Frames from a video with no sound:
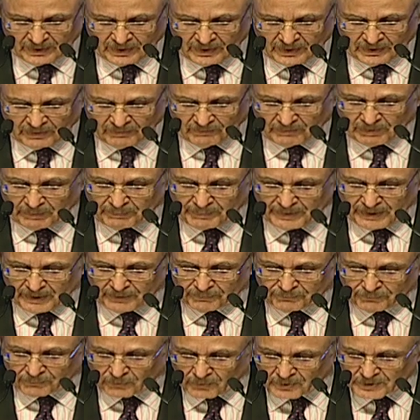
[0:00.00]
will be a
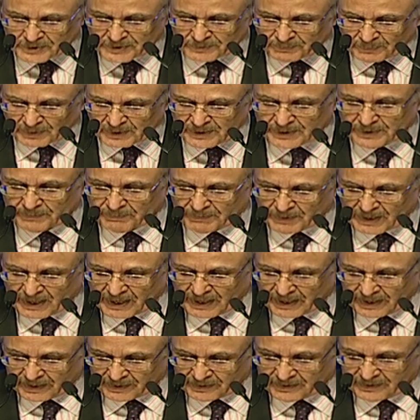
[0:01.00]
force
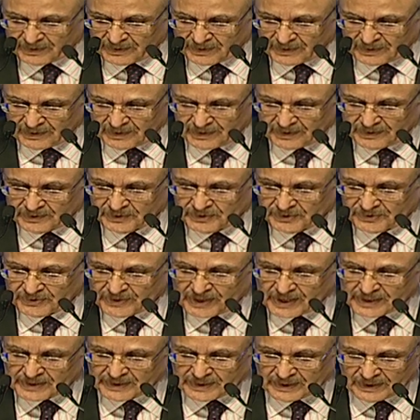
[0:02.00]
multiplier in
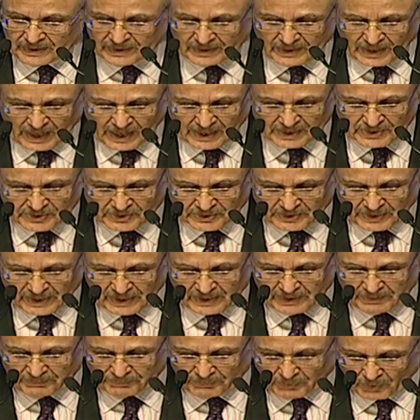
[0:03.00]
creating large-scale
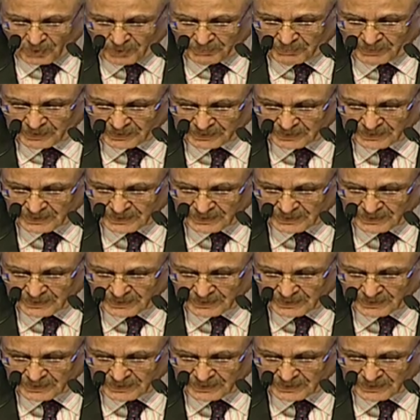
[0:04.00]
employment,